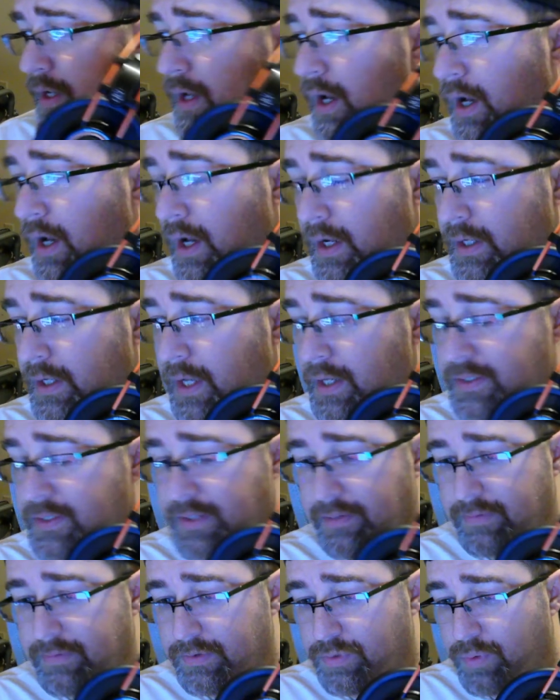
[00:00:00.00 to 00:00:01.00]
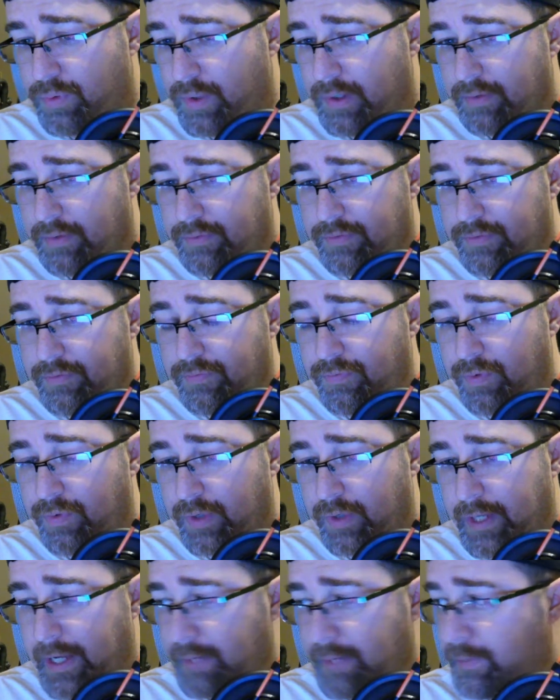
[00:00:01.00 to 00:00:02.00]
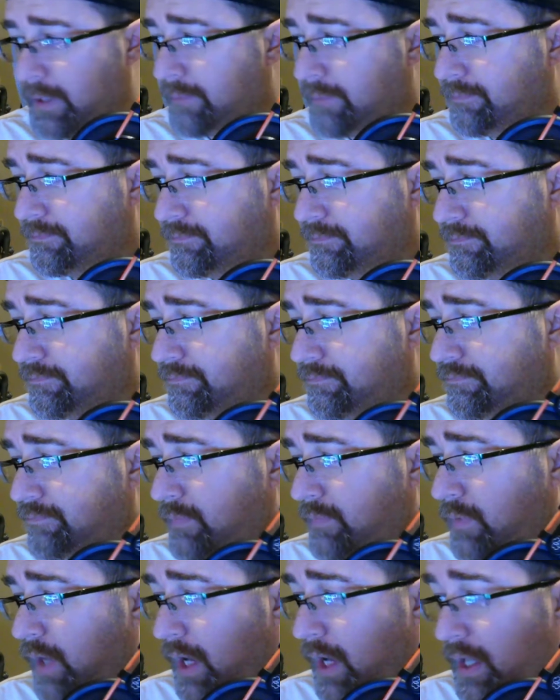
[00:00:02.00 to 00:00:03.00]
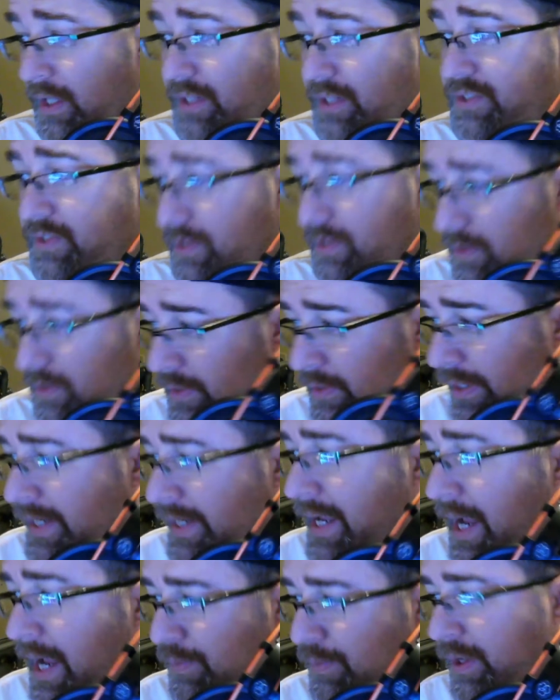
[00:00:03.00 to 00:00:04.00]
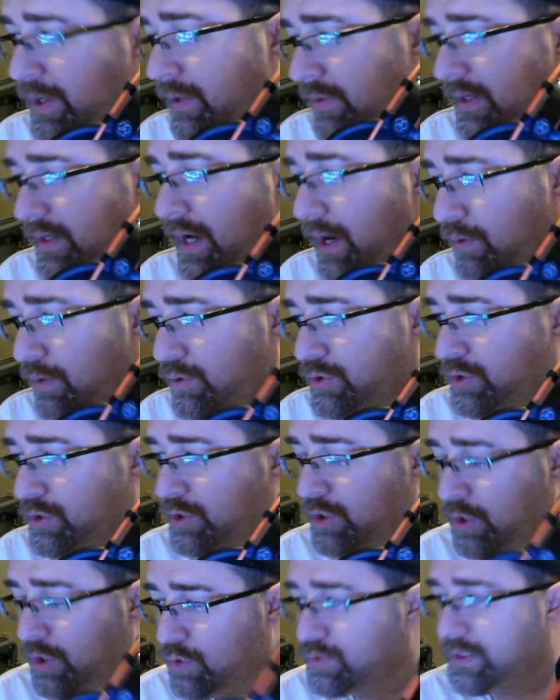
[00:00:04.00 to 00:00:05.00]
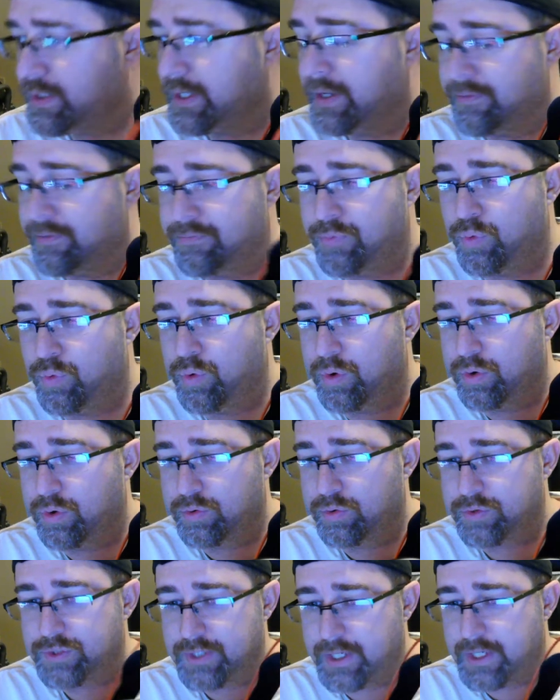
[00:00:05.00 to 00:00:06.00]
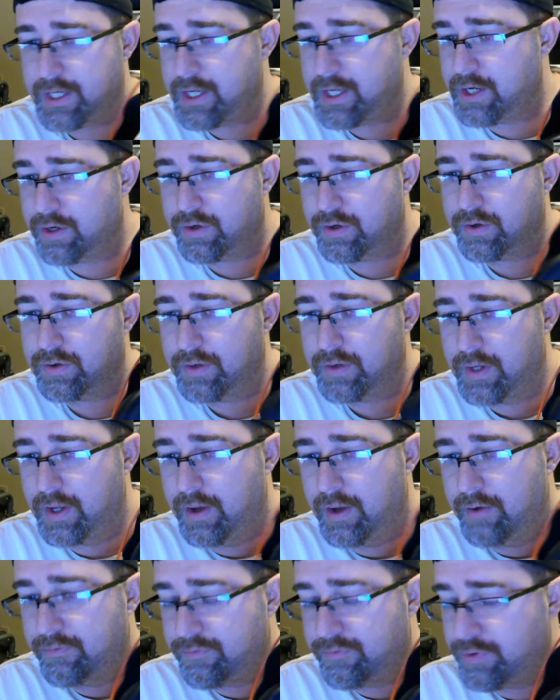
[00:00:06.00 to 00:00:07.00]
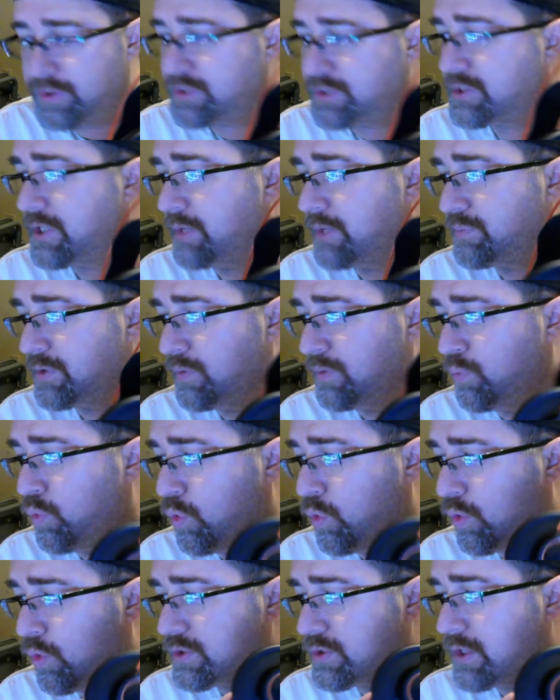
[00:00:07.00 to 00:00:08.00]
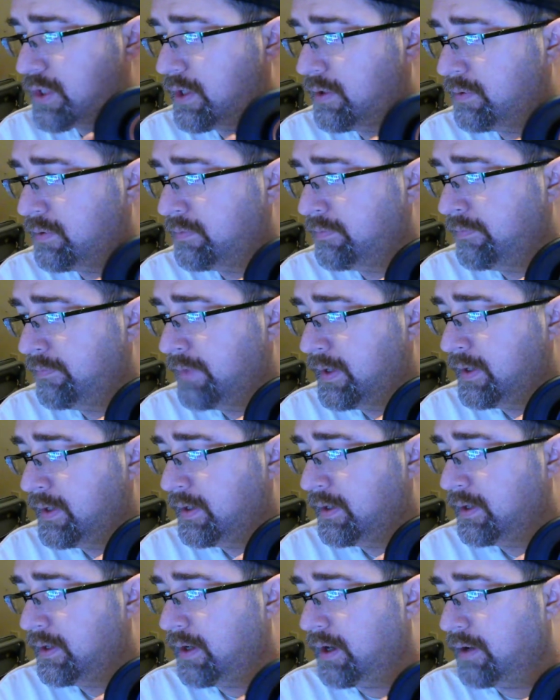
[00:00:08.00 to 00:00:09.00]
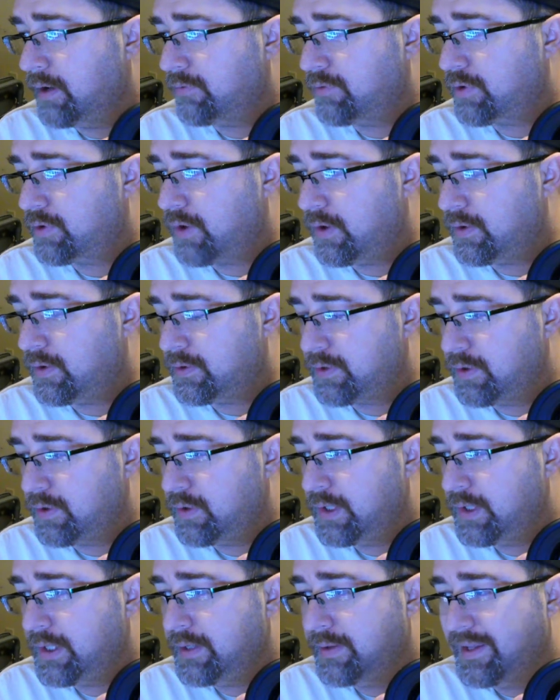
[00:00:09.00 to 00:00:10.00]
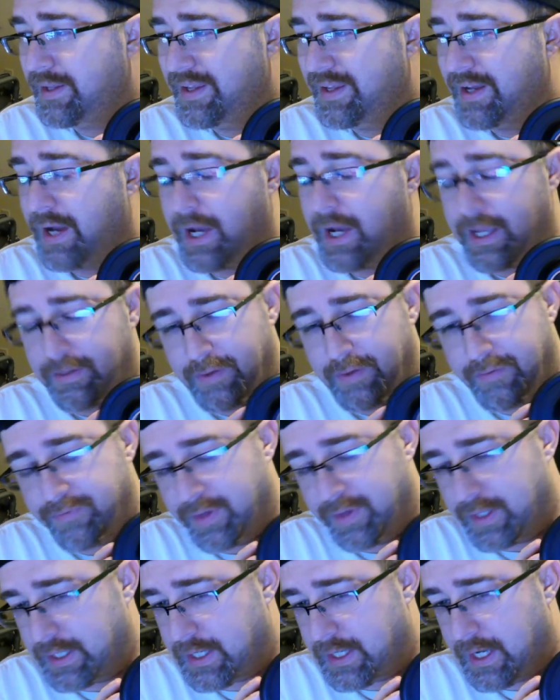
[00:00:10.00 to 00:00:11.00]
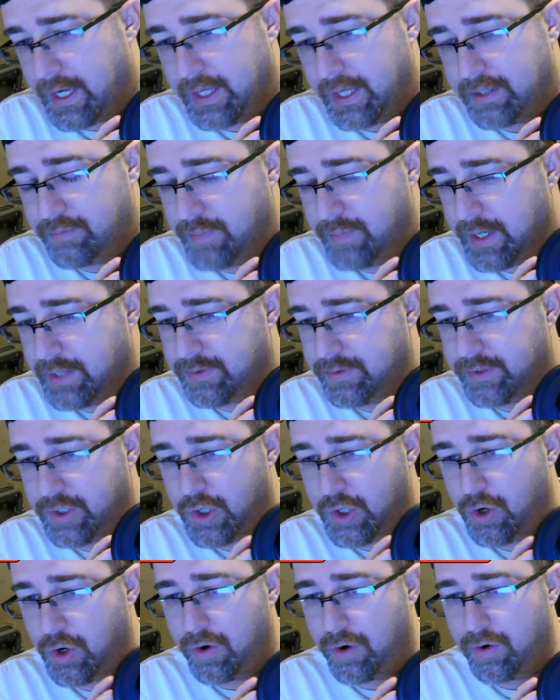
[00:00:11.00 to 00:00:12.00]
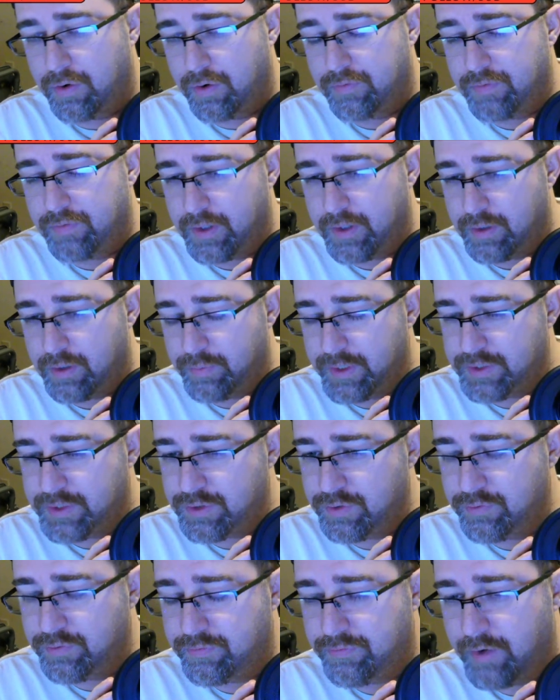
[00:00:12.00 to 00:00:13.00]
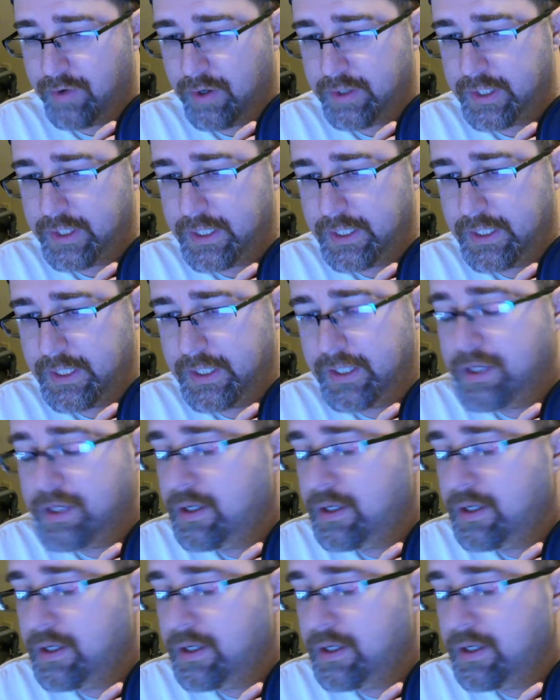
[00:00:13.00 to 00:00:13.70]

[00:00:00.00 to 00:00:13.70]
K712s for gaming. At least the gaming that I was using it for to hear footsteps in Warzone for Call of Duty. I felt like I had to make the curve a little bit too funky.